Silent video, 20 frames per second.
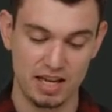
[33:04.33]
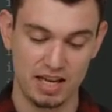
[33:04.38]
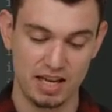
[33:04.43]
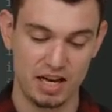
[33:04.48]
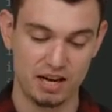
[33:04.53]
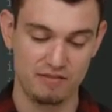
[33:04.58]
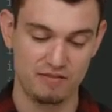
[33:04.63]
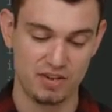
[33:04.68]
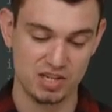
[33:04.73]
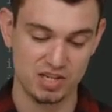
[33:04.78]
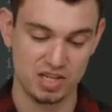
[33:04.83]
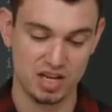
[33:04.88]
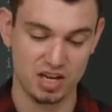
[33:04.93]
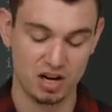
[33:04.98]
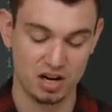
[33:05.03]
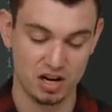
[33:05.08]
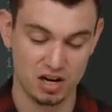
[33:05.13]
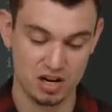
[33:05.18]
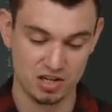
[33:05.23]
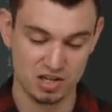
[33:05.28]
And if I say
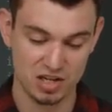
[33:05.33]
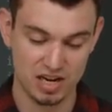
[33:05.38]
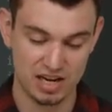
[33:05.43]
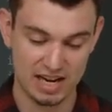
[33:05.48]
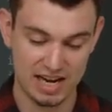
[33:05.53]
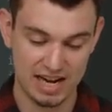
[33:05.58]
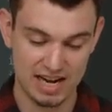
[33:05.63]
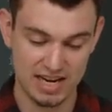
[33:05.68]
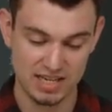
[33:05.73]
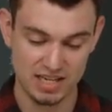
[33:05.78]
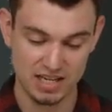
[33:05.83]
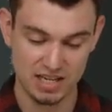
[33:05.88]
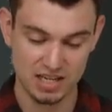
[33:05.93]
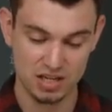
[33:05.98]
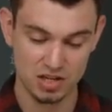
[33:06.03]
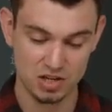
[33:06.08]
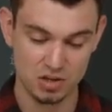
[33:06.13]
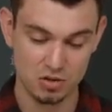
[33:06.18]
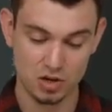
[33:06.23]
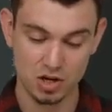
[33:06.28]

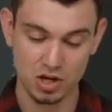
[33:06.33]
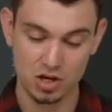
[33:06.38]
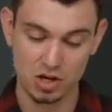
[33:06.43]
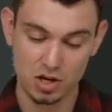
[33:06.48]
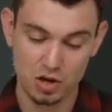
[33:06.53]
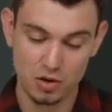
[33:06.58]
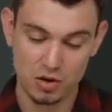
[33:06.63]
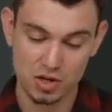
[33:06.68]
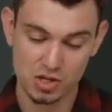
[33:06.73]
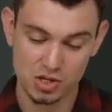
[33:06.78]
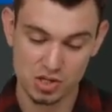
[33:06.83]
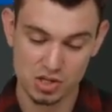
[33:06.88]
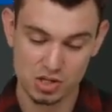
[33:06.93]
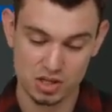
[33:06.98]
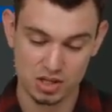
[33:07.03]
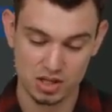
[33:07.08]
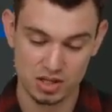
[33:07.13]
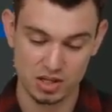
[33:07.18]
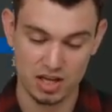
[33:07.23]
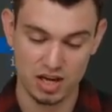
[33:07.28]
r.id, you can notice
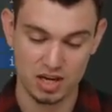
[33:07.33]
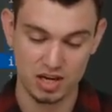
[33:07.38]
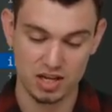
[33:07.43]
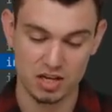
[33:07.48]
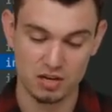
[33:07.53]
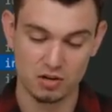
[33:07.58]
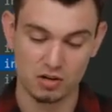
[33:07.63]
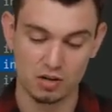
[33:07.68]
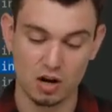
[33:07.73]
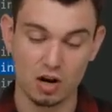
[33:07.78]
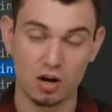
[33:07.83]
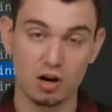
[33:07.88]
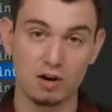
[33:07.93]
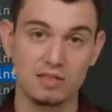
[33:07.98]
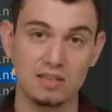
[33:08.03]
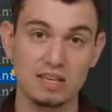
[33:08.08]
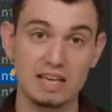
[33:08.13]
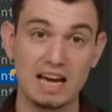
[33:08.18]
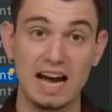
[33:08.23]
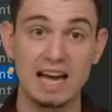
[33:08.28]
that here are
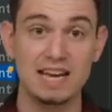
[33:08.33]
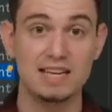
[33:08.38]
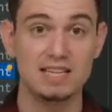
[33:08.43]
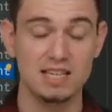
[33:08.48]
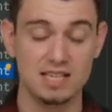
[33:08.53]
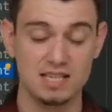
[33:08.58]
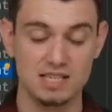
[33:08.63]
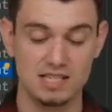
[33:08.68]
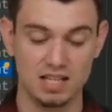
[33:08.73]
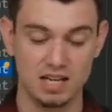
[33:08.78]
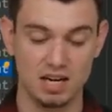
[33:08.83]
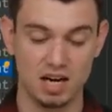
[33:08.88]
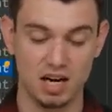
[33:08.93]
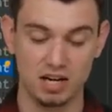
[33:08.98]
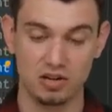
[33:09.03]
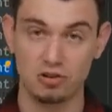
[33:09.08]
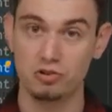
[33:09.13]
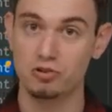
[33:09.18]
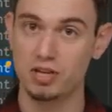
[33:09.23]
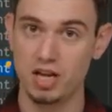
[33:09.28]
the IDs that
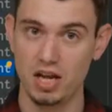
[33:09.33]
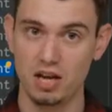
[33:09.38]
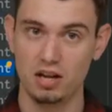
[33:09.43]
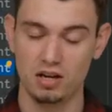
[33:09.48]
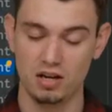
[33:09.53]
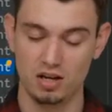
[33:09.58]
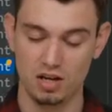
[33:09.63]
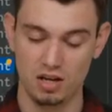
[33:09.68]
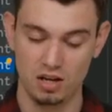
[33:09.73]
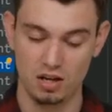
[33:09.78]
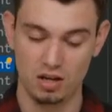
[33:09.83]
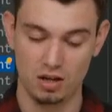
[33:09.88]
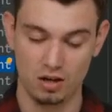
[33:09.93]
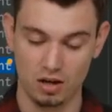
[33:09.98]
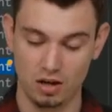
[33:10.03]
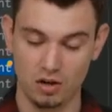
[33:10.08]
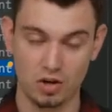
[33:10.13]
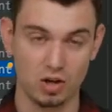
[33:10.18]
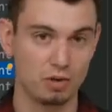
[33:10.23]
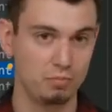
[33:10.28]
I created.
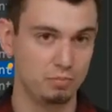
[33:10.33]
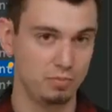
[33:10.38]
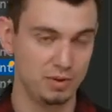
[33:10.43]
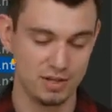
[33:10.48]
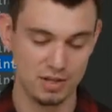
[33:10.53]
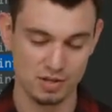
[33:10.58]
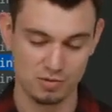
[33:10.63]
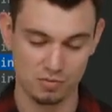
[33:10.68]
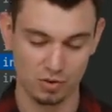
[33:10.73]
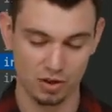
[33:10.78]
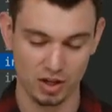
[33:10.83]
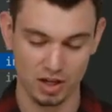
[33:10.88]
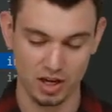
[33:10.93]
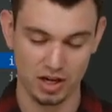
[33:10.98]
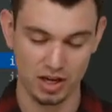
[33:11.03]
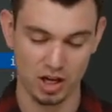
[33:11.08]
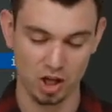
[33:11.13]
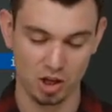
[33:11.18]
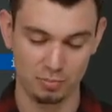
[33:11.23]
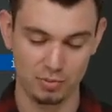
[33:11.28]
Autocomplete is really
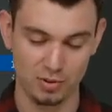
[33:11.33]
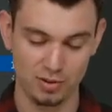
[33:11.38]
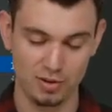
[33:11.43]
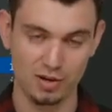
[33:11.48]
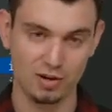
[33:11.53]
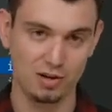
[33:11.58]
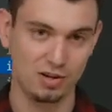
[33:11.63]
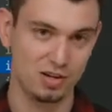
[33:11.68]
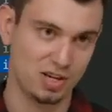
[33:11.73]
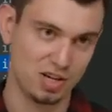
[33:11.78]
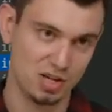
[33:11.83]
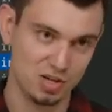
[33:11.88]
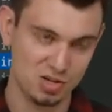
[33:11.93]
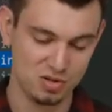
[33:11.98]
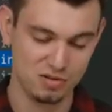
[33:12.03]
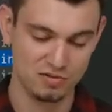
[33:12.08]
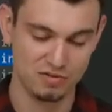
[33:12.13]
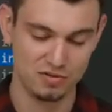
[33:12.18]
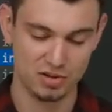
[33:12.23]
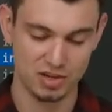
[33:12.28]
going to help you here in case
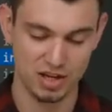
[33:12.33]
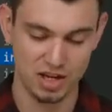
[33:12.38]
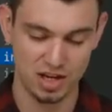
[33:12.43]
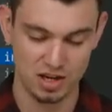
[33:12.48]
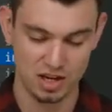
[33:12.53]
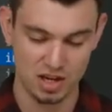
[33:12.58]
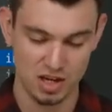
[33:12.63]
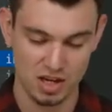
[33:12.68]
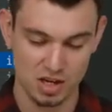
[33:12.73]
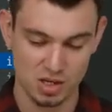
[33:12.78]
you forget.